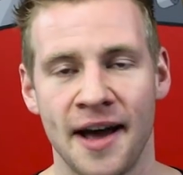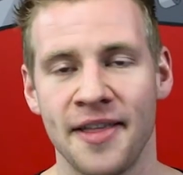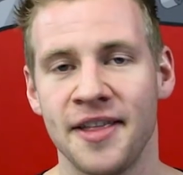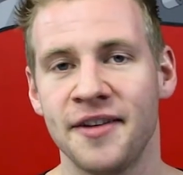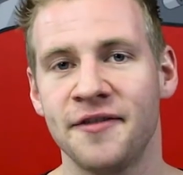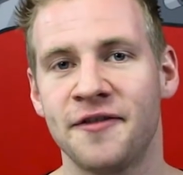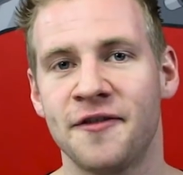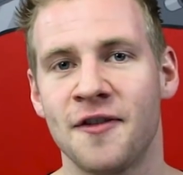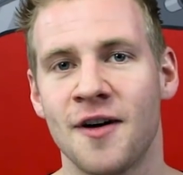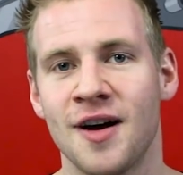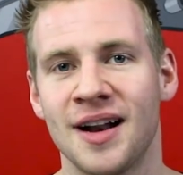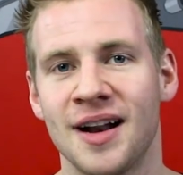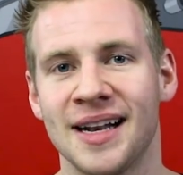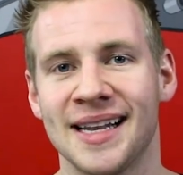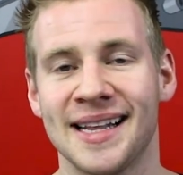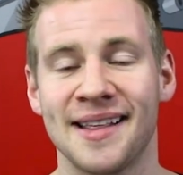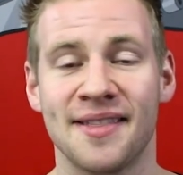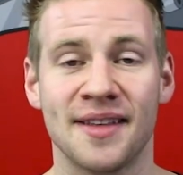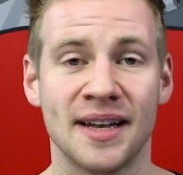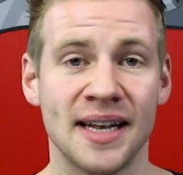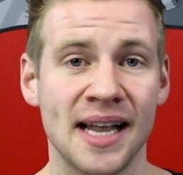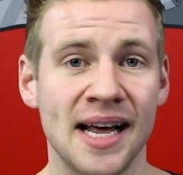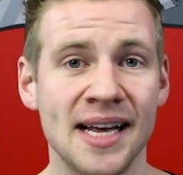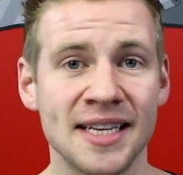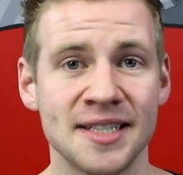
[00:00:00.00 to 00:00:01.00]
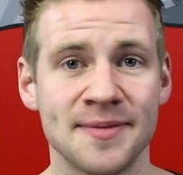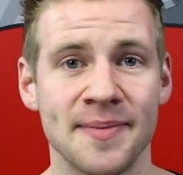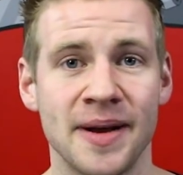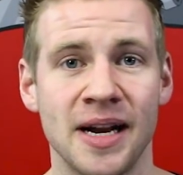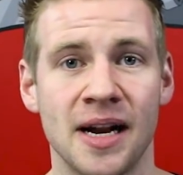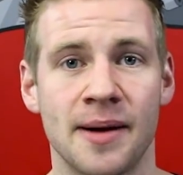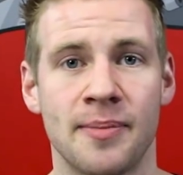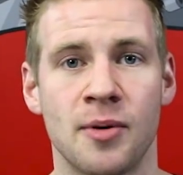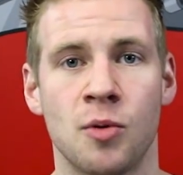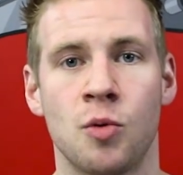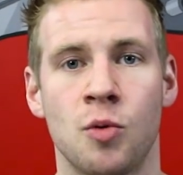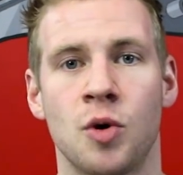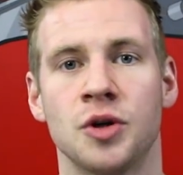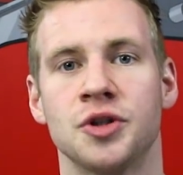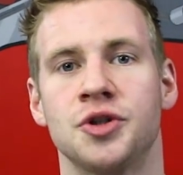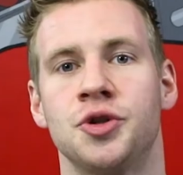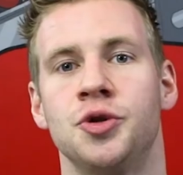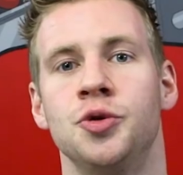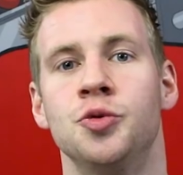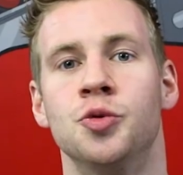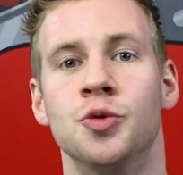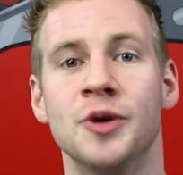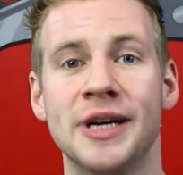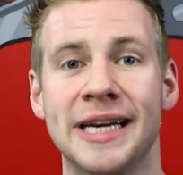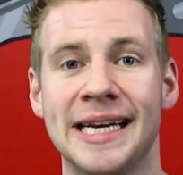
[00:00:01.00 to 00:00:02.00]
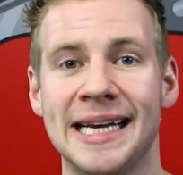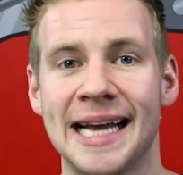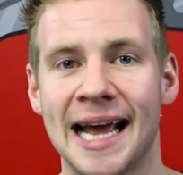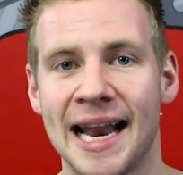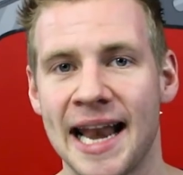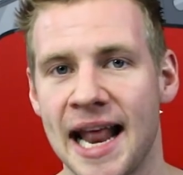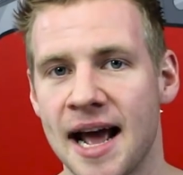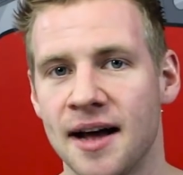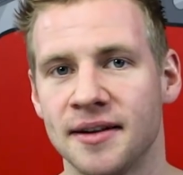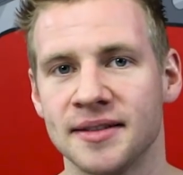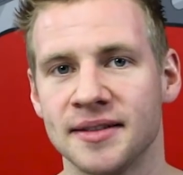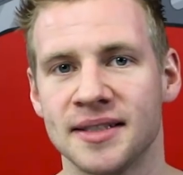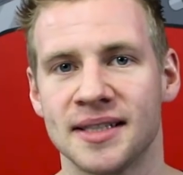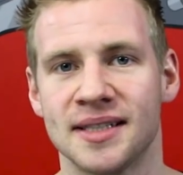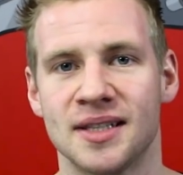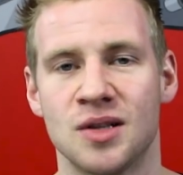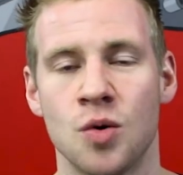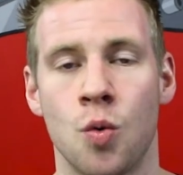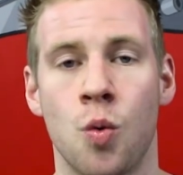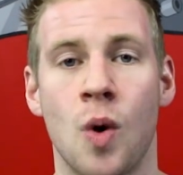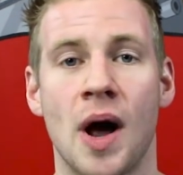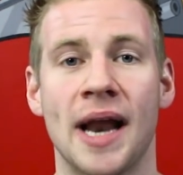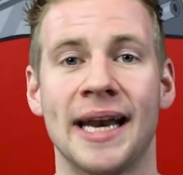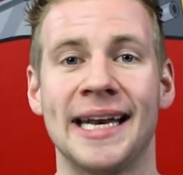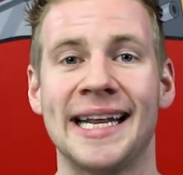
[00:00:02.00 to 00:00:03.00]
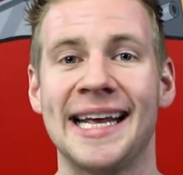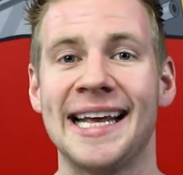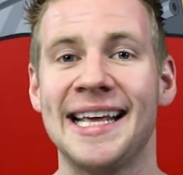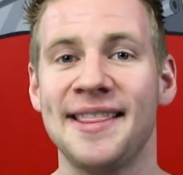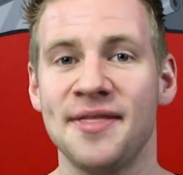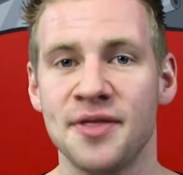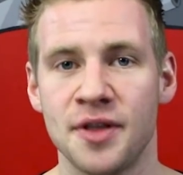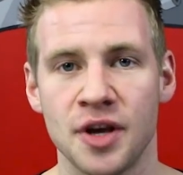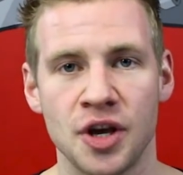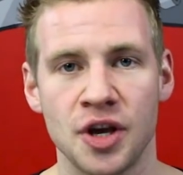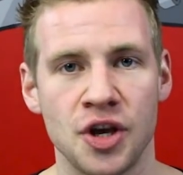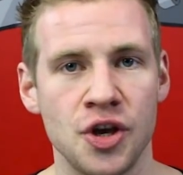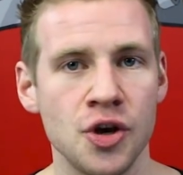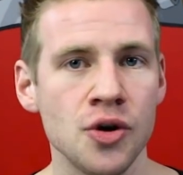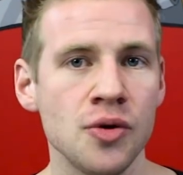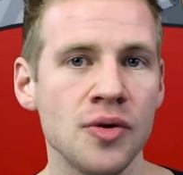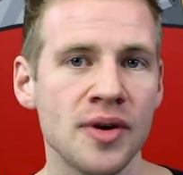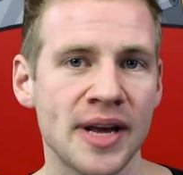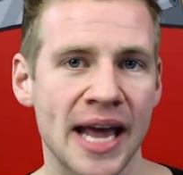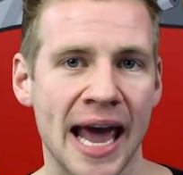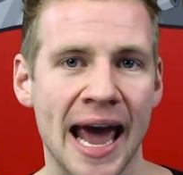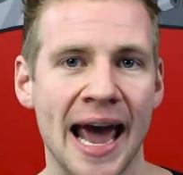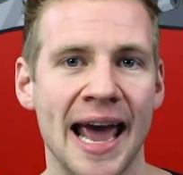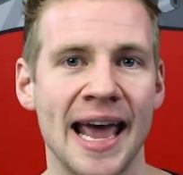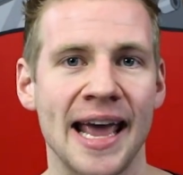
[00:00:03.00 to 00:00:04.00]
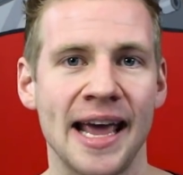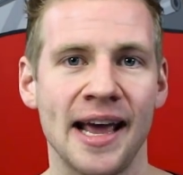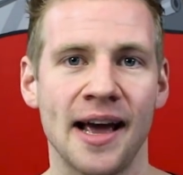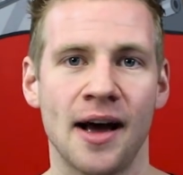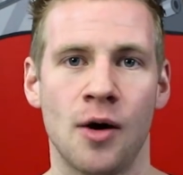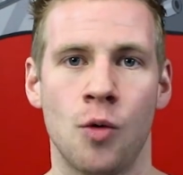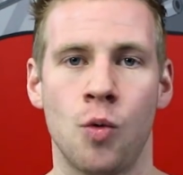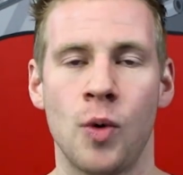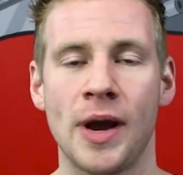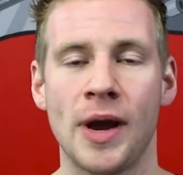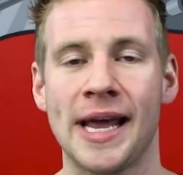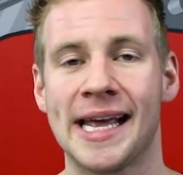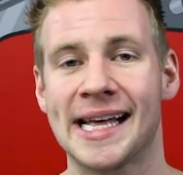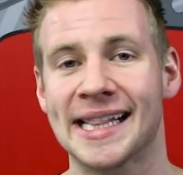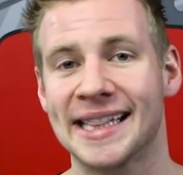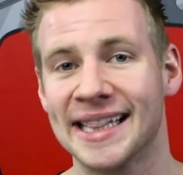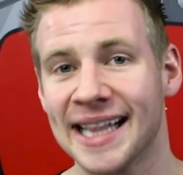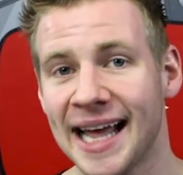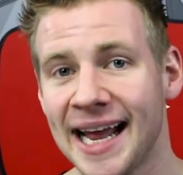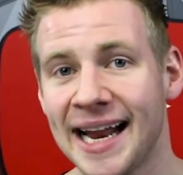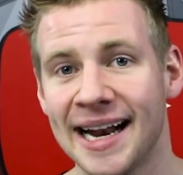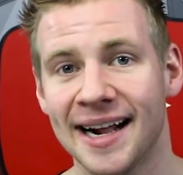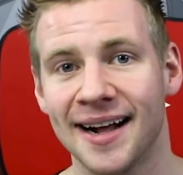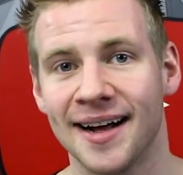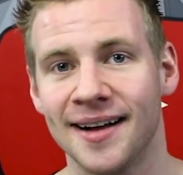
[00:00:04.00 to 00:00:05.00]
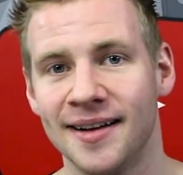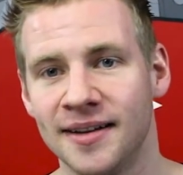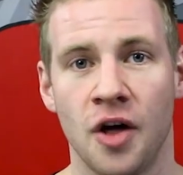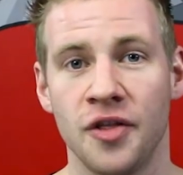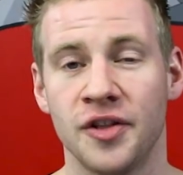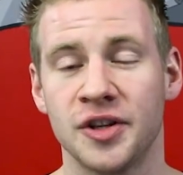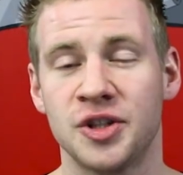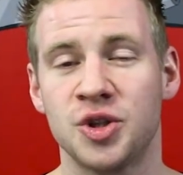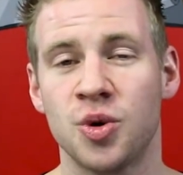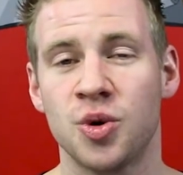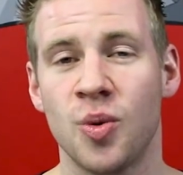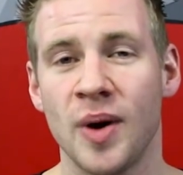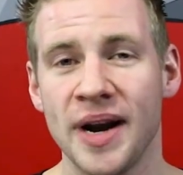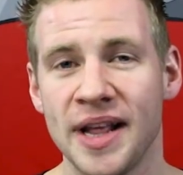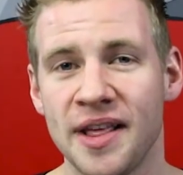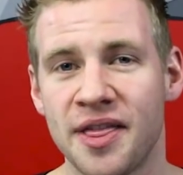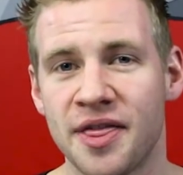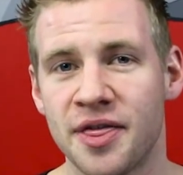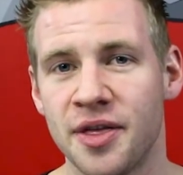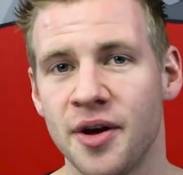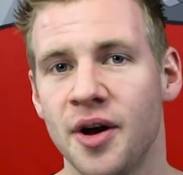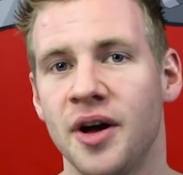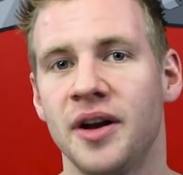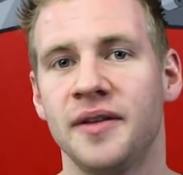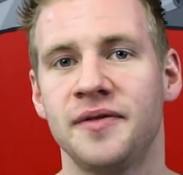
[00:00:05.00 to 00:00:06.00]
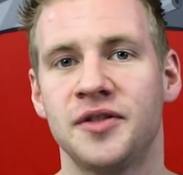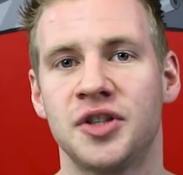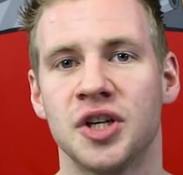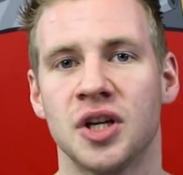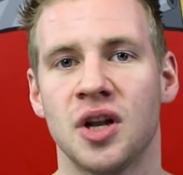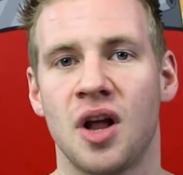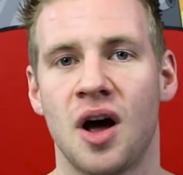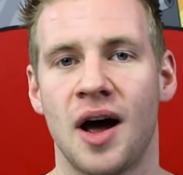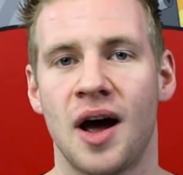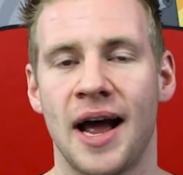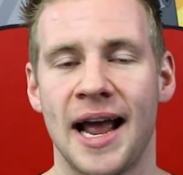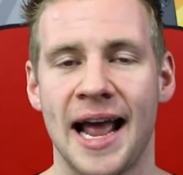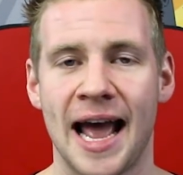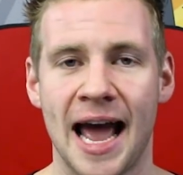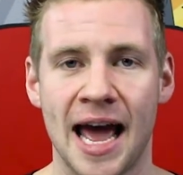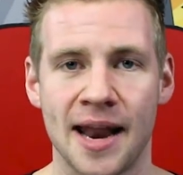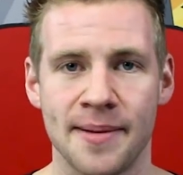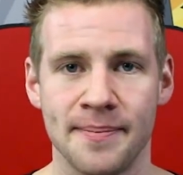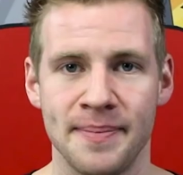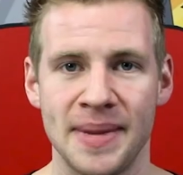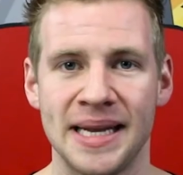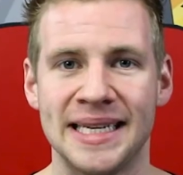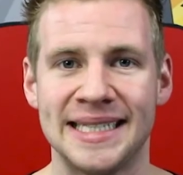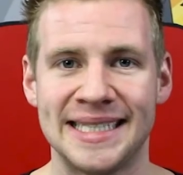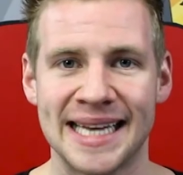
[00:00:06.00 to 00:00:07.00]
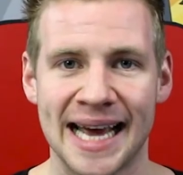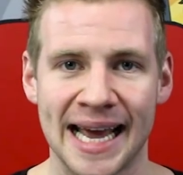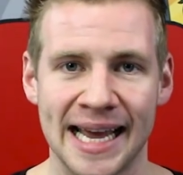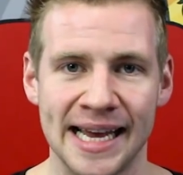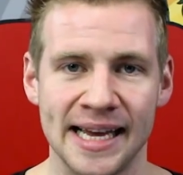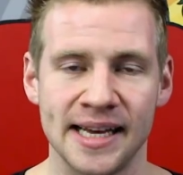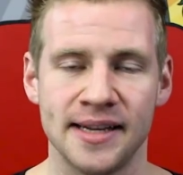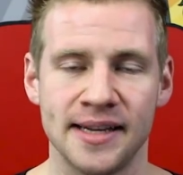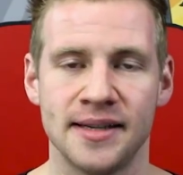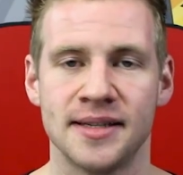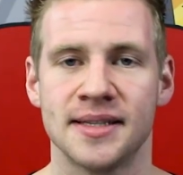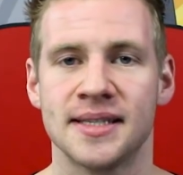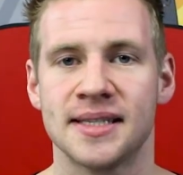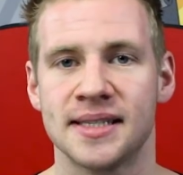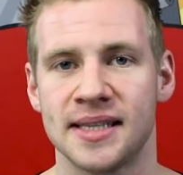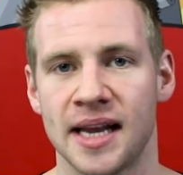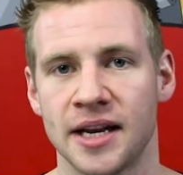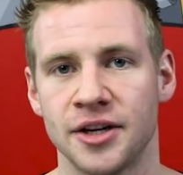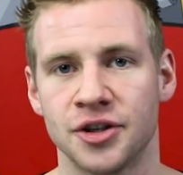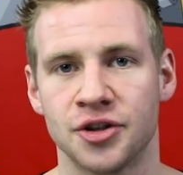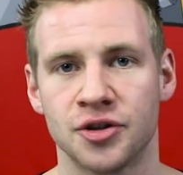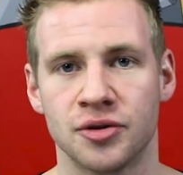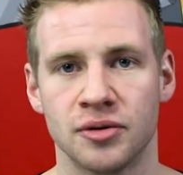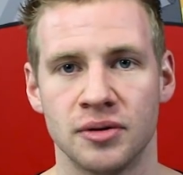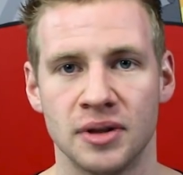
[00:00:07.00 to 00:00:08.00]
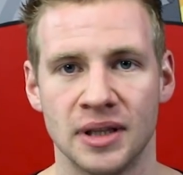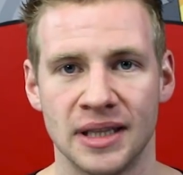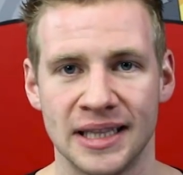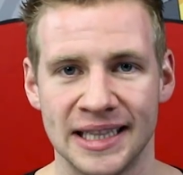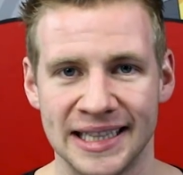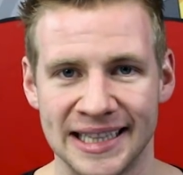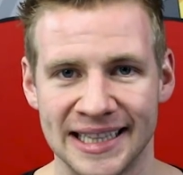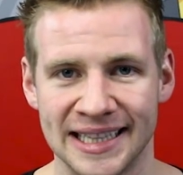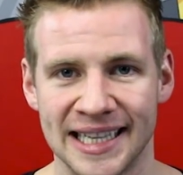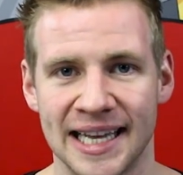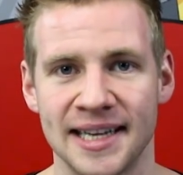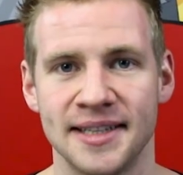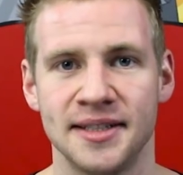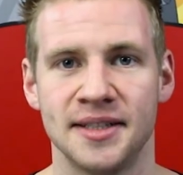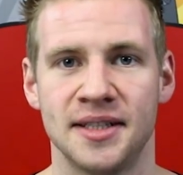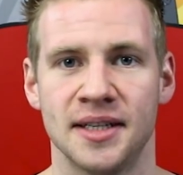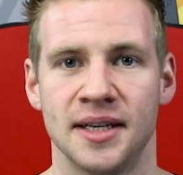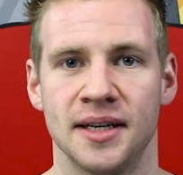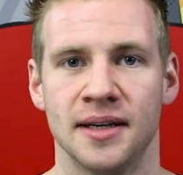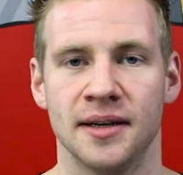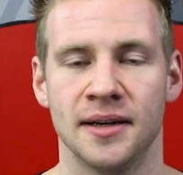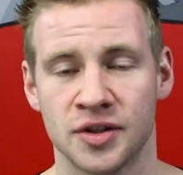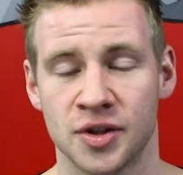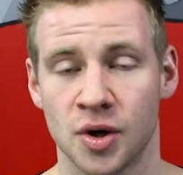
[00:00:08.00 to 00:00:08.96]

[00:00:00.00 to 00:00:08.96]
And then finally, the last meetup I want to re-announce is the one in the UK a week later on the 23rd of July at midday in central London.